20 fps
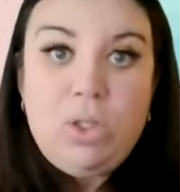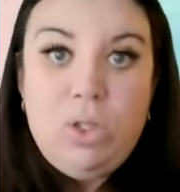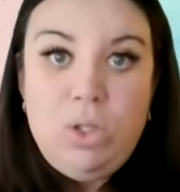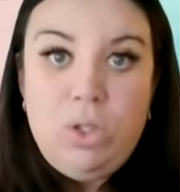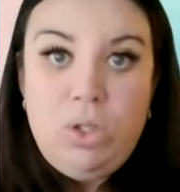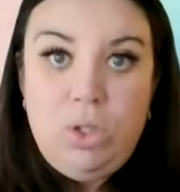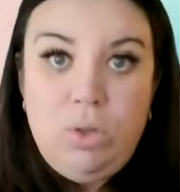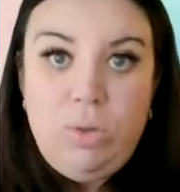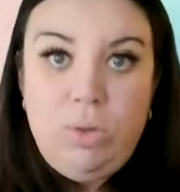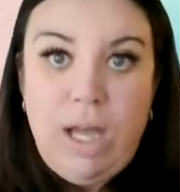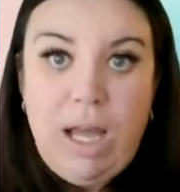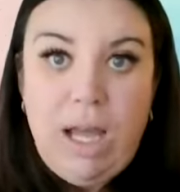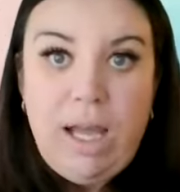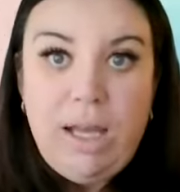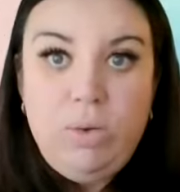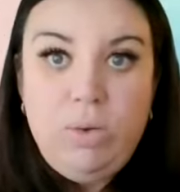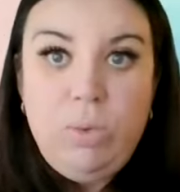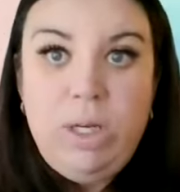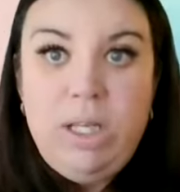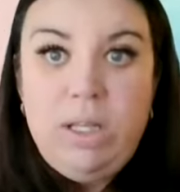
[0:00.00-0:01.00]
to do
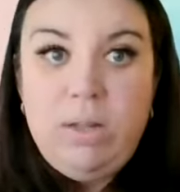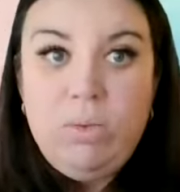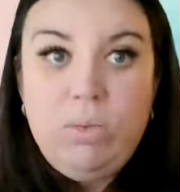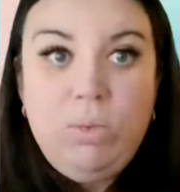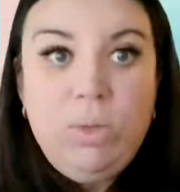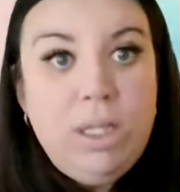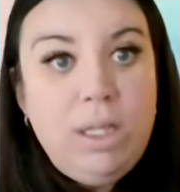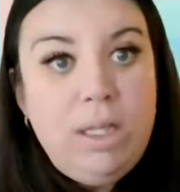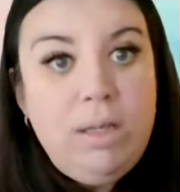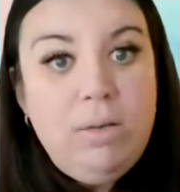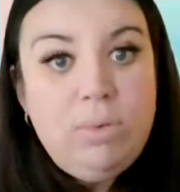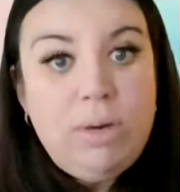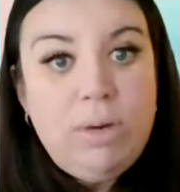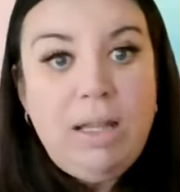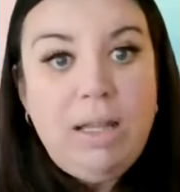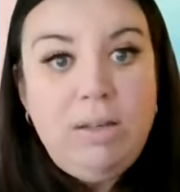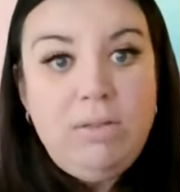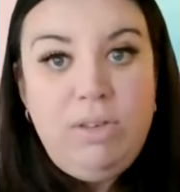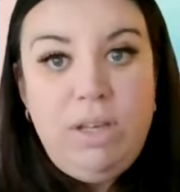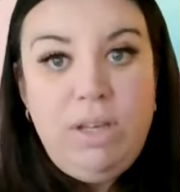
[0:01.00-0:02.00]
that with really
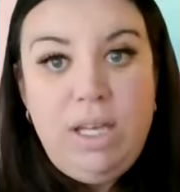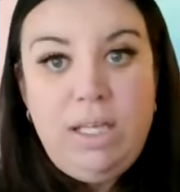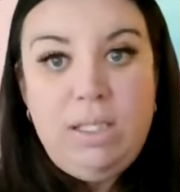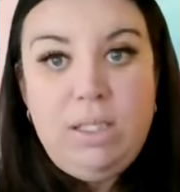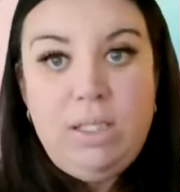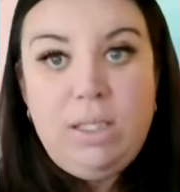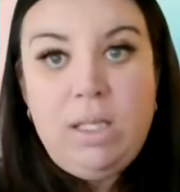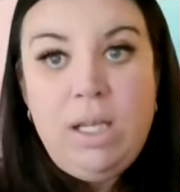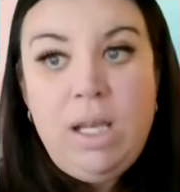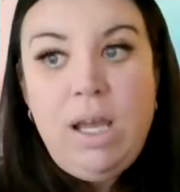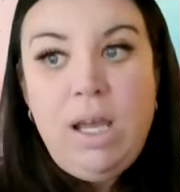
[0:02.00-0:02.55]
relevant